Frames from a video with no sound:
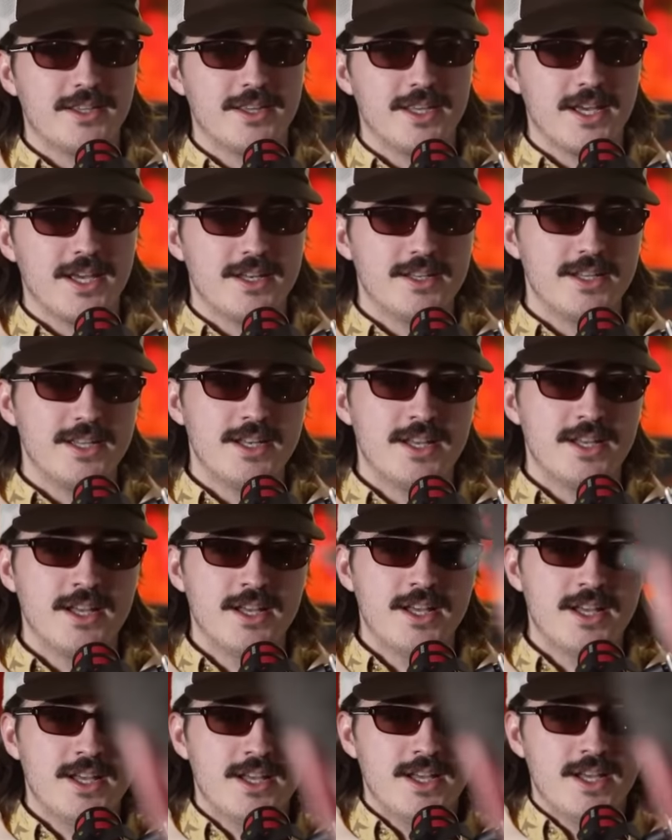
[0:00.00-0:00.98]
the ending,
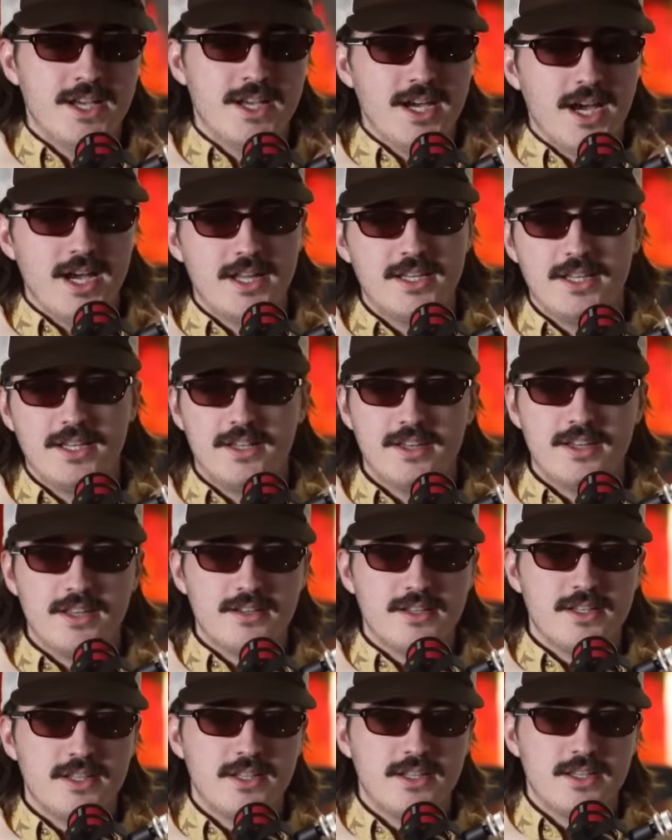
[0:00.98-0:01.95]
and There's then a the,
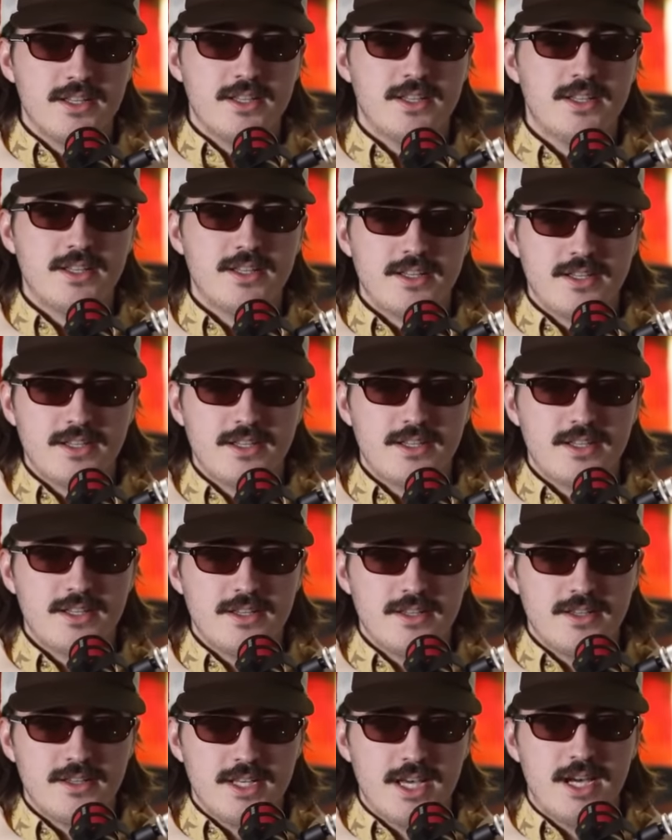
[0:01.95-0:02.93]
lot of voyeurism
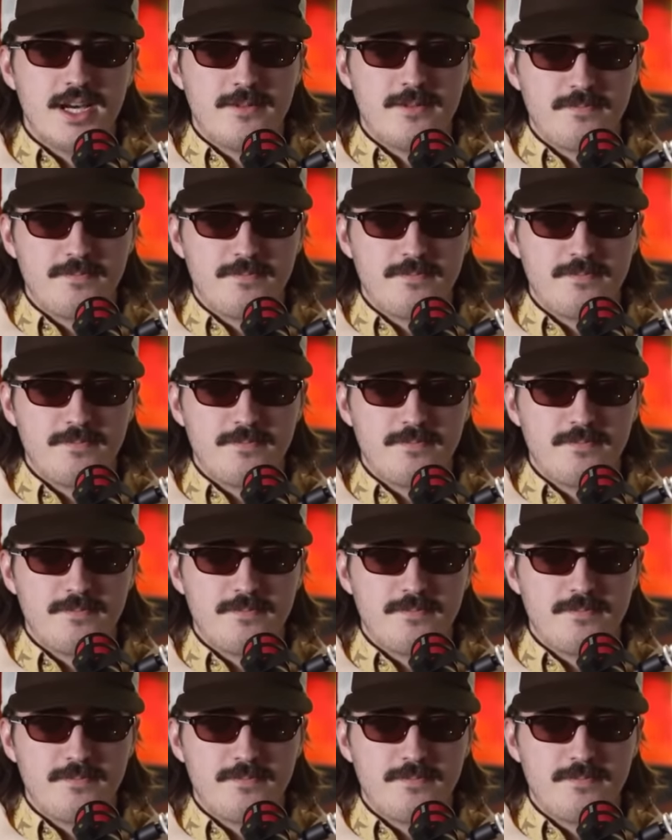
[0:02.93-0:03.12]
for sure.